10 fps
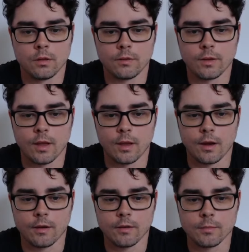Does that
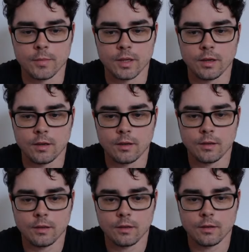error mean
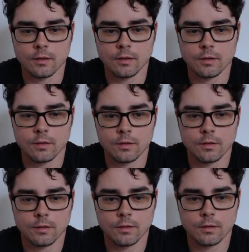anything?
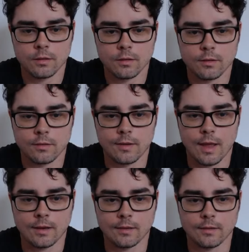
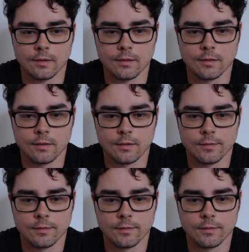Statuses.